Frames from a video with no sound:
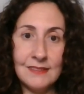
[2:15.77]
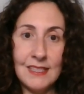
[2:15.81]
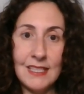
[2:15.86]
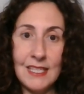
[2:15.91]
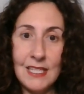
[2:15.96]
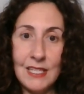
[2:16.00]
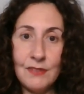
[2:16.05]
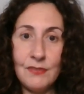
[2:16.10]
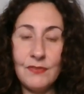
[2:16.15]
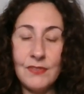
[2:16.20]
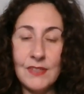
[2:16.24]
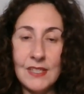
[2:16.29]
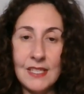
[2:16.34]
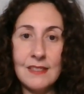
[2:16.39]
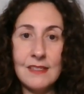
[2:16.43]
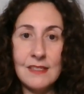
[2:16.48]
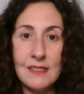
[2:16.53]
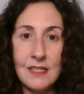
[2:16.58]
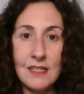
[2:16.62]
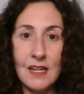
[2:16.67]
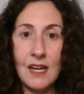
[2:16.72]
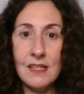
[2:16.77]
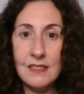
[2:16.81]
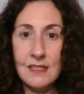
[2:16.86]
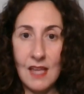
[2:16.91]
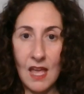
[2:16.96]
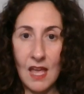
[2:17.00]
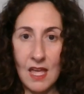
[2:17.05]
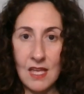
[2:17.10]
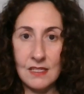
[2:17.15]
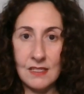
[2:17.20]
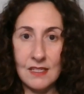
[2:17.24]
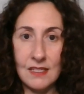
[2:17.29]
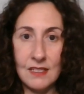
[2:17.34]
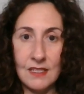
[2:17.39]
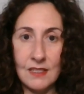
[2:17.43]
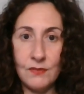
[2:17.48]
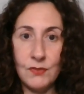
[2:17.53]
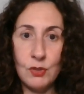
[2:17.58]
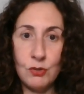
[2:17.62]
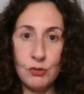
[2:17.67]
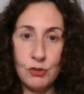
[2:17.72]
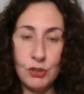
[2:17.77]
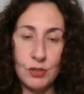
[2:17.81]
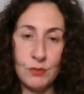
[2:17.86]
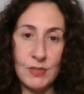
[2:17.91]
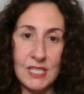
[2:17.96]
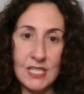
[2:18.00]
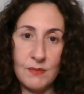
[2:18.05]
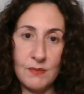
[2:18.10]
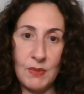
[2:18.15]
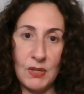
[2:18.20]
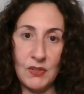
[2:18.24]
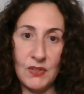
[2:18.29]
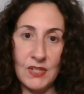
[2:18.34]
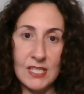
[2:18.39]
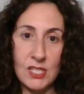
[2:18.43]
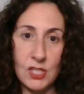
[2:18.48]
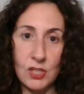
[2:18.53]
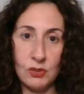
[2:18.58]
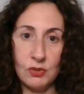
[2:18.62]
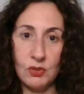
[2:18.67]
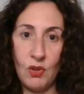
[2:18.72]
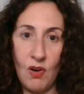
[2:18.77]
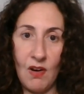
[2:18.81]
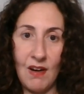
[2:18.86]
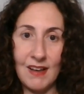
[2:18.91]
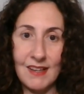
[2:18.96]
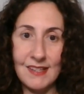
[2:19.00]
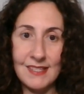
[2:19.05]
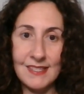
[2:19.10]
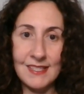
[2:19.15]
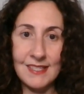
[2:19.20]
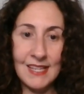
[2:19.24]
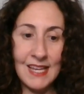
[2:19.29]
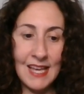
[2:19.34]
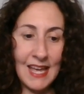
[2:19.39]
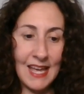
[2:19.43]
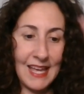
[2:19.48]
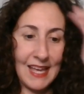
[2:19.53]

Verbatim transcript: if it does end and if you do experience a loss,